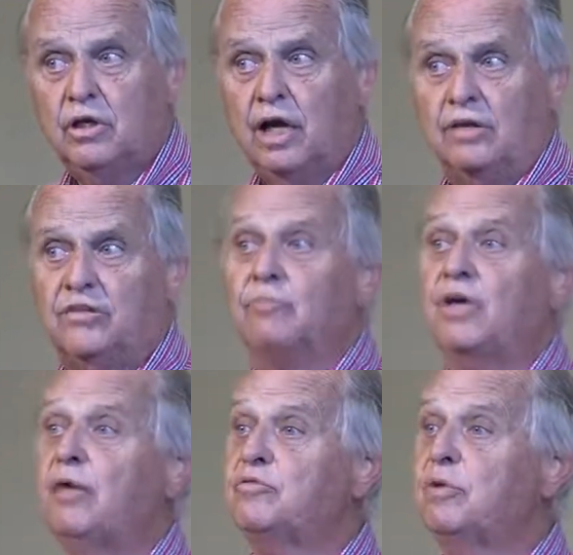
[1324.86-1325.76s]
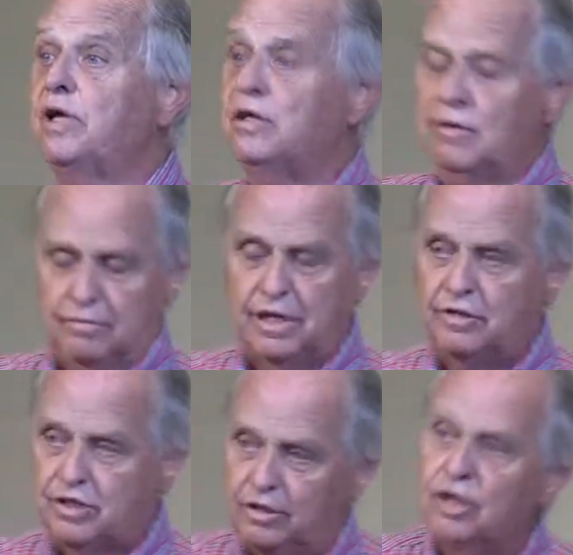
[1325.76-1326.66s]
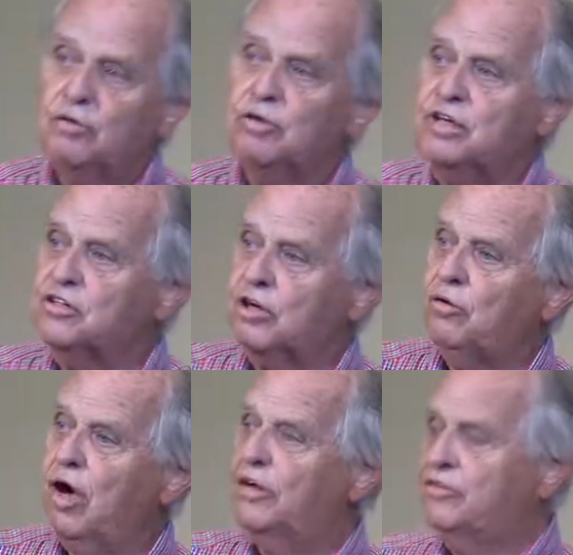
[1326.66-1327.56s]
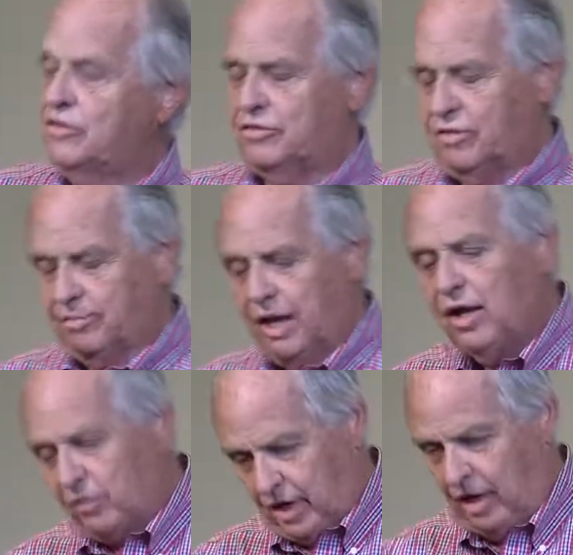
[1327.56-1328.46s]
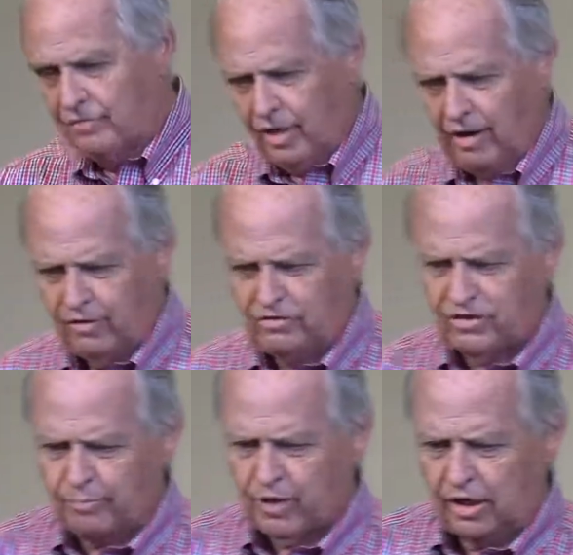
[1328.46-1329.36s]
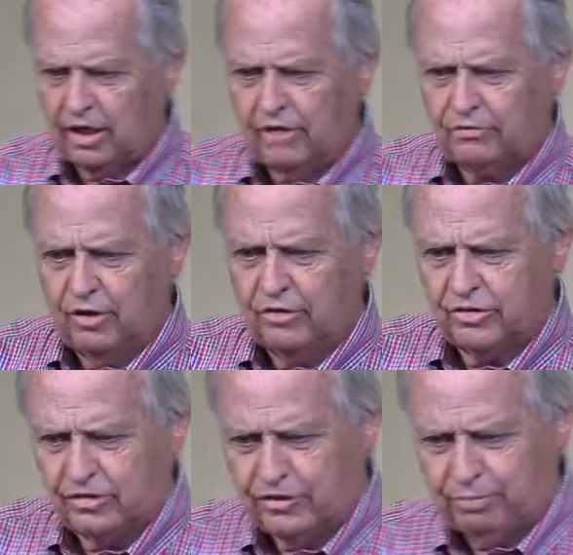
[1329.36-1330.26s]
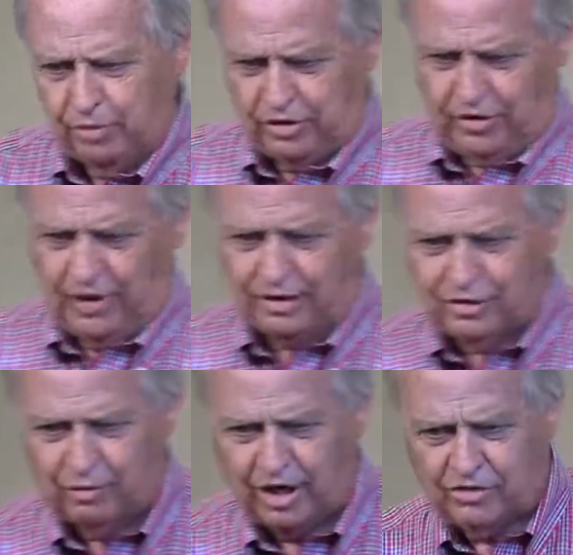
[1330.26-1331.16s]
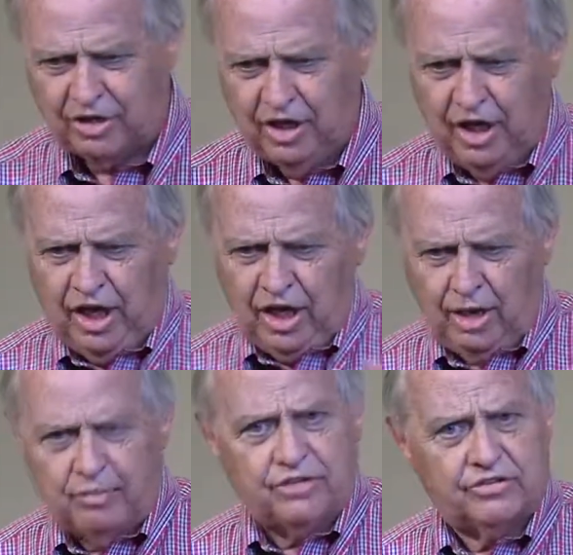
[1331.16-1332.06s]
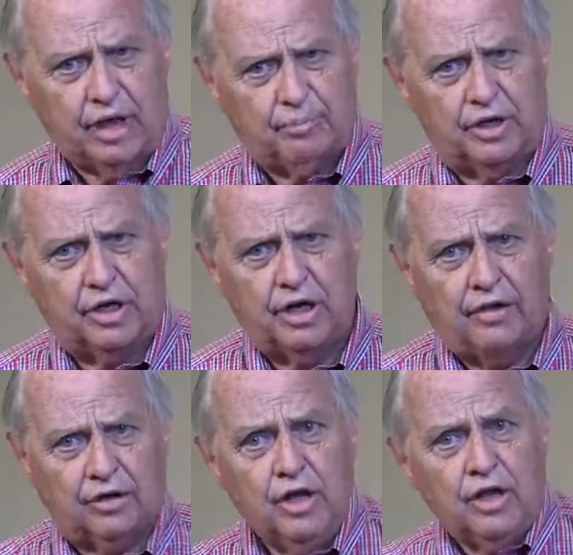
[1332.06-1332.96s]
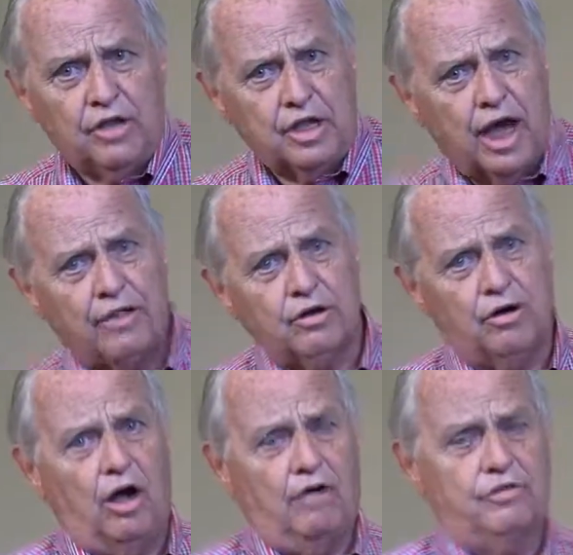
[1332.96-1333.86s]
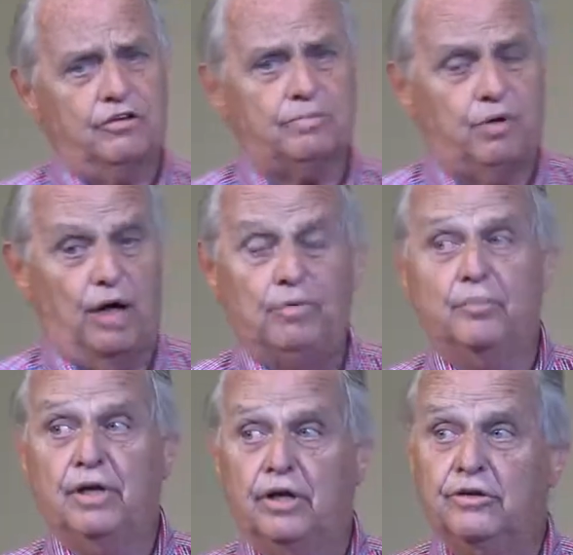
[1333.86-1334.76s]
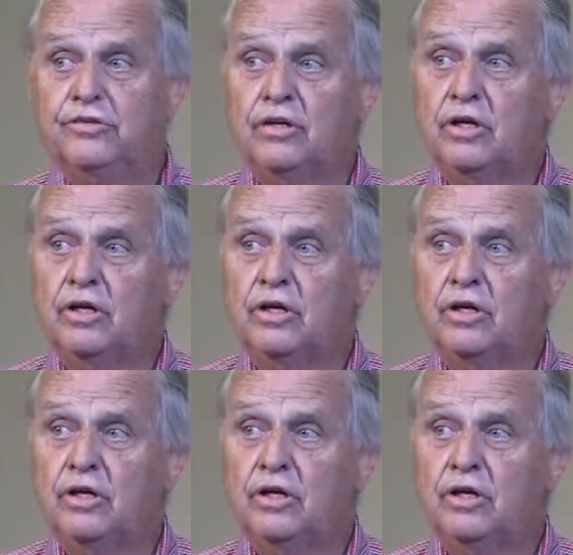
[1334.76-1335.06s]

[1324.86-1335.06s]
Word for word: And sometimes we need to reach across. Okay, I've stepped on enough toes at this point on that direction. Let me step on another. The other obvious problem is